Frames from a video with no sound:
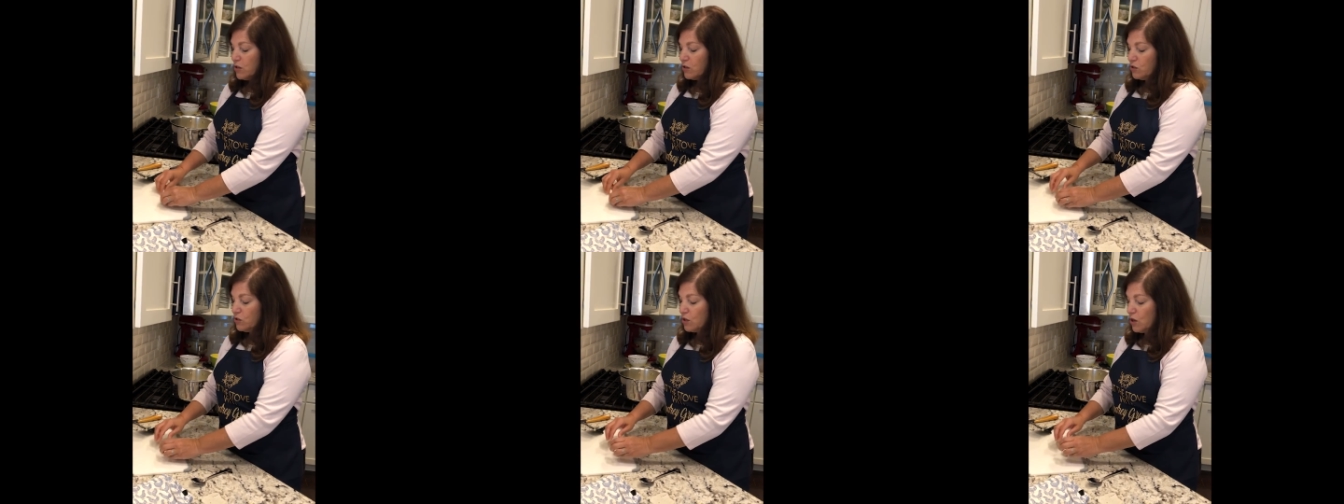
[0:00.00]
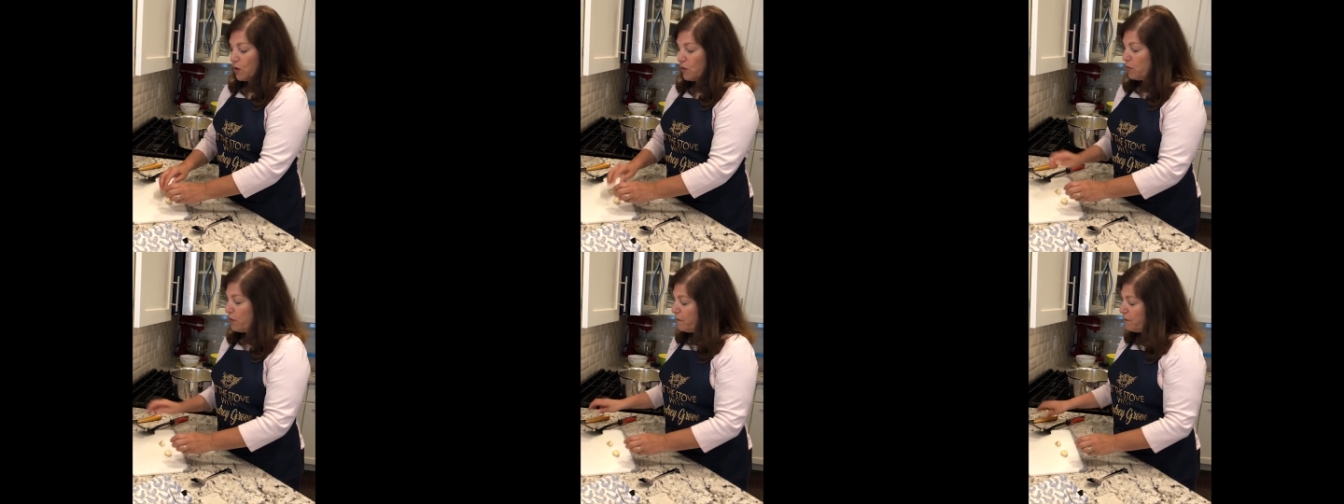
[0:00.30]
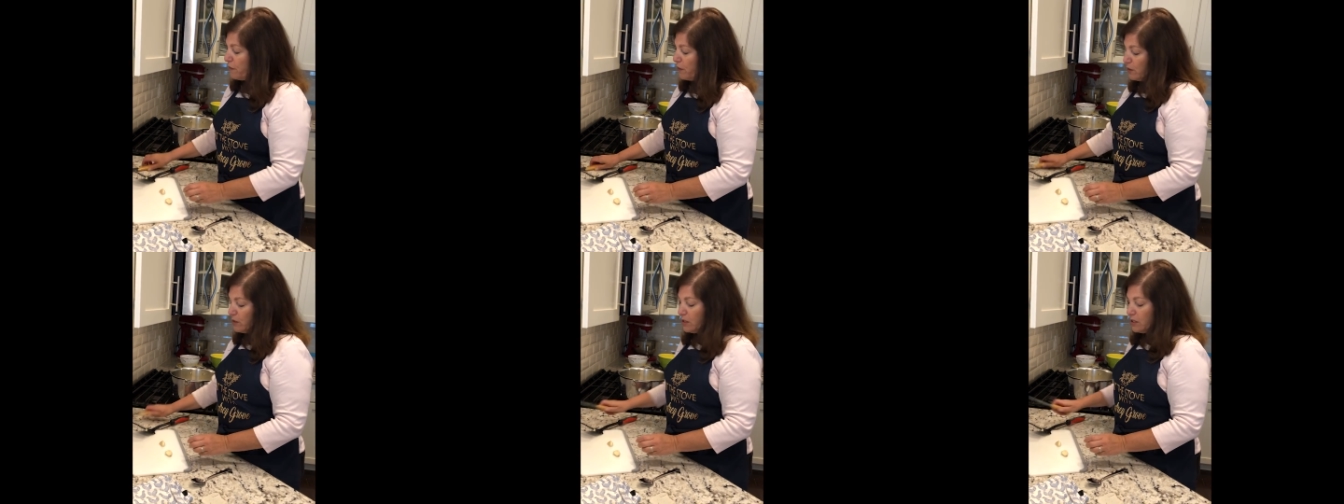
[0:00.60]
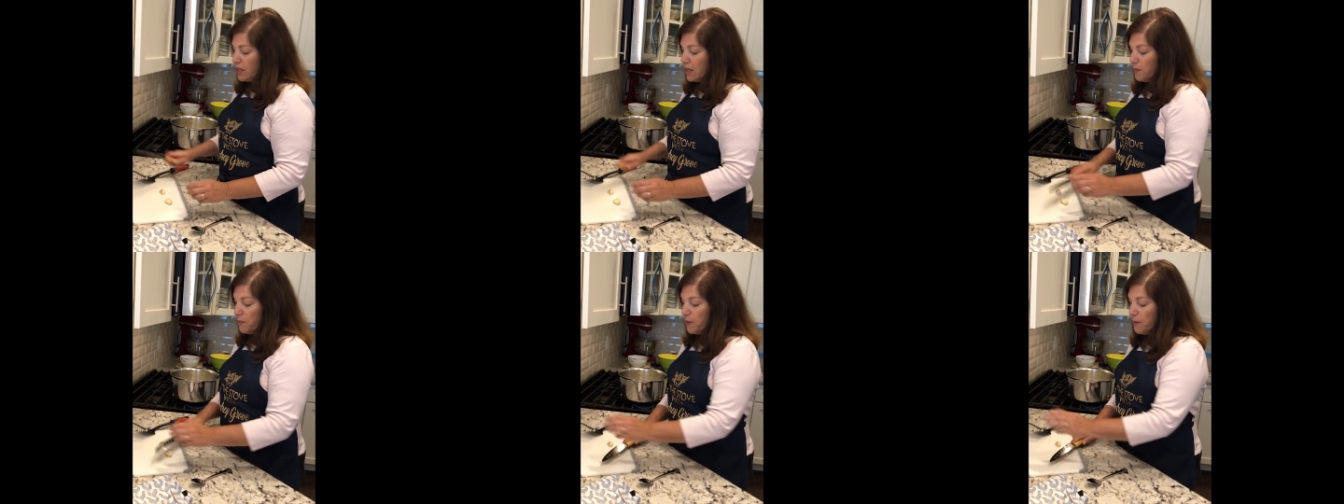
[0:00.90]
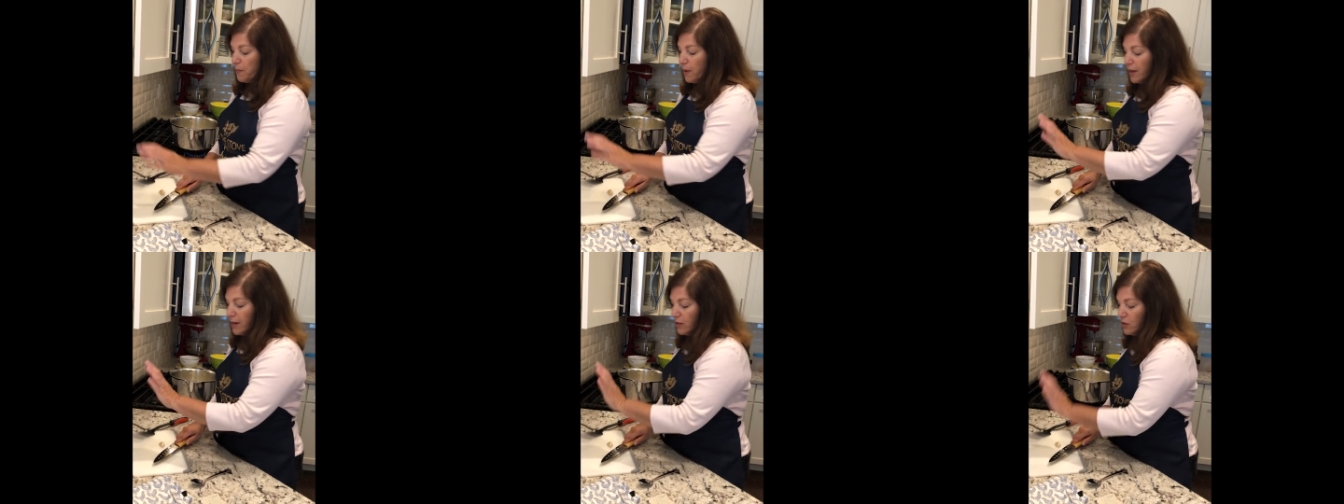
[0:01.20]
So the first thing
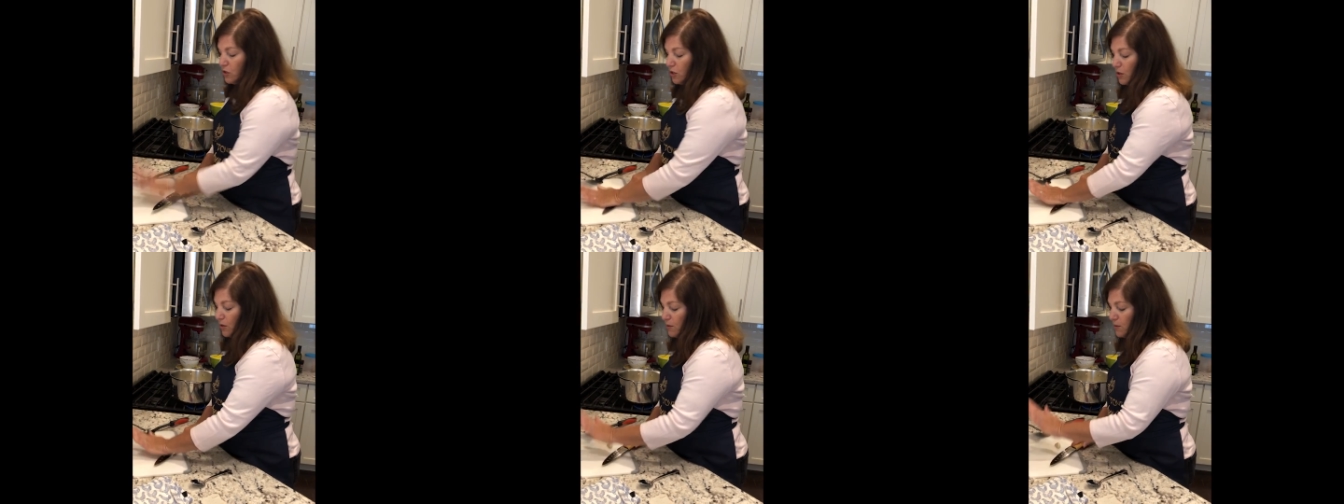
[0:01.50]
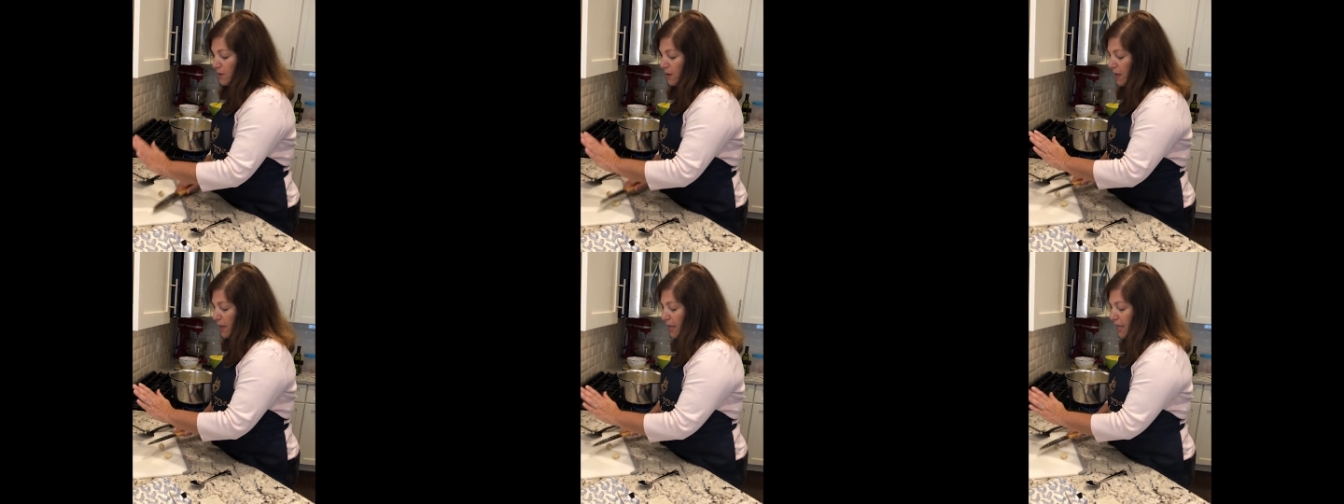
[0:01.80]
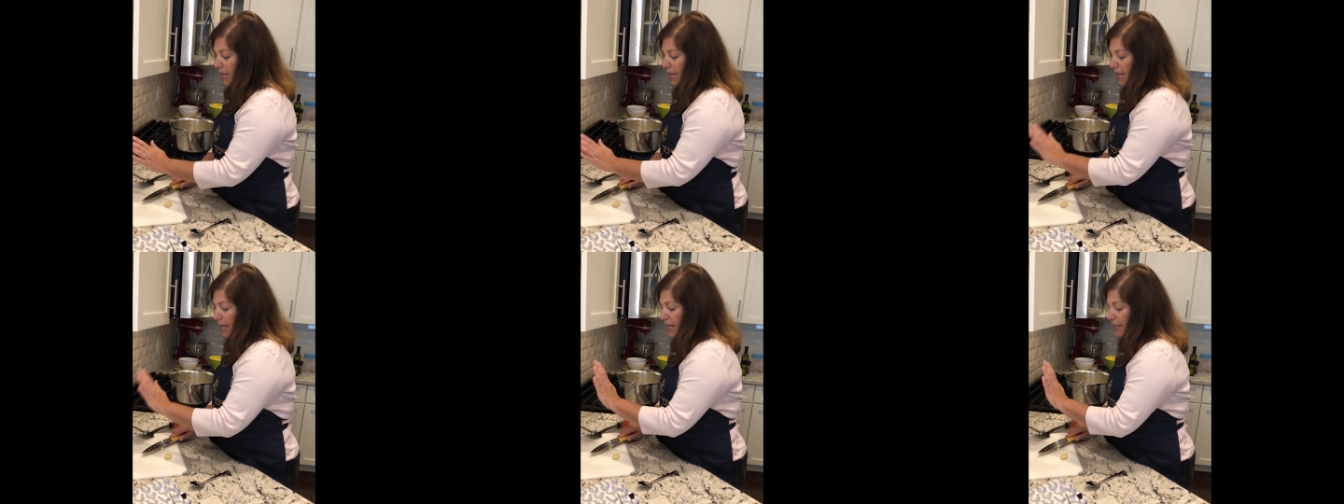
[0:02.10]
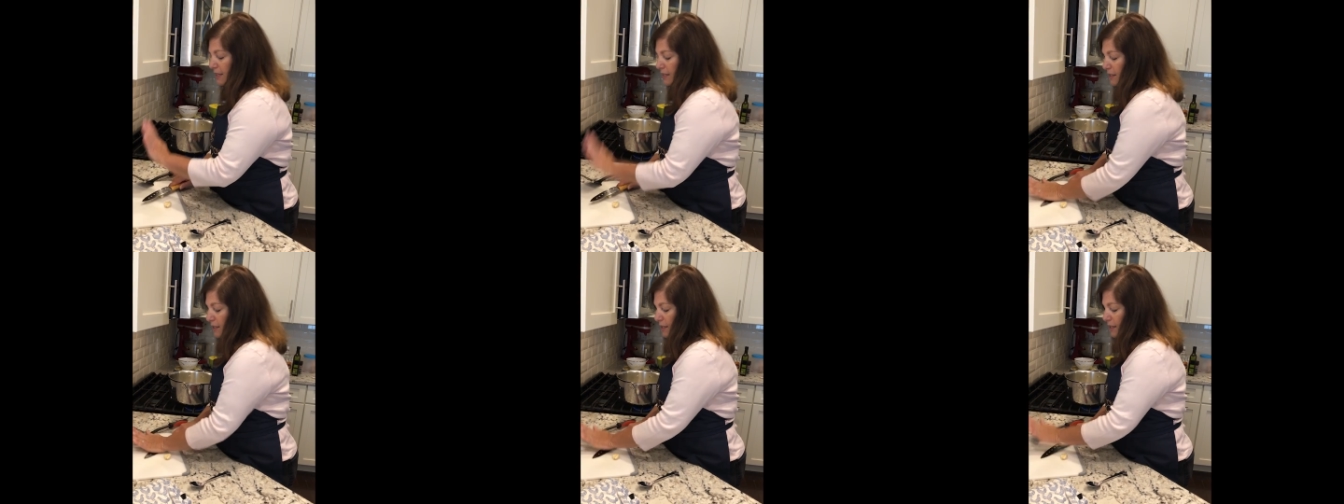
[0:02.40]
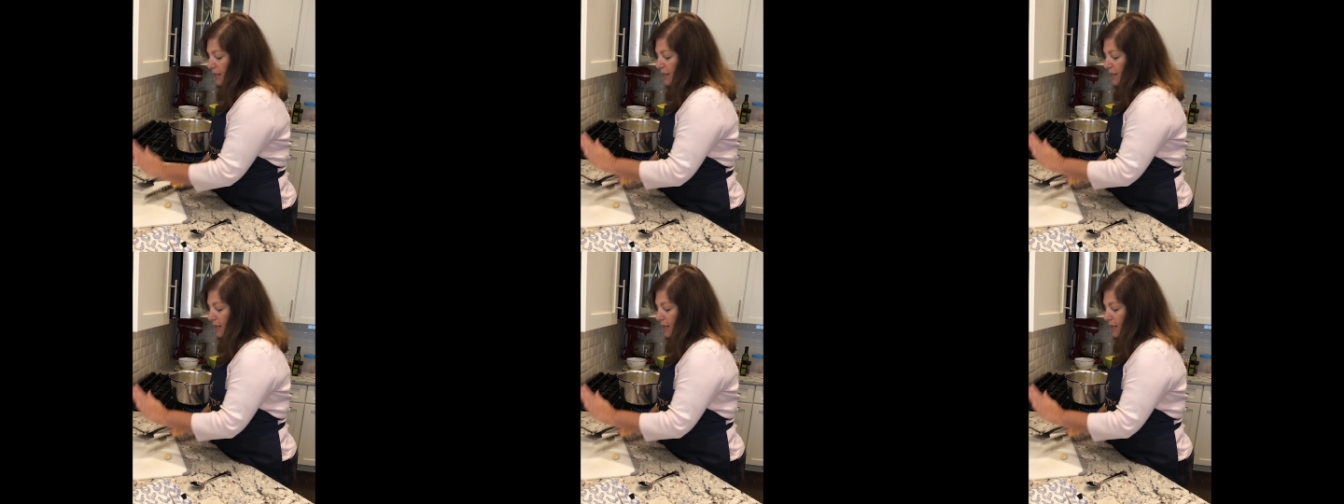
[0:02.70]
we want to do is,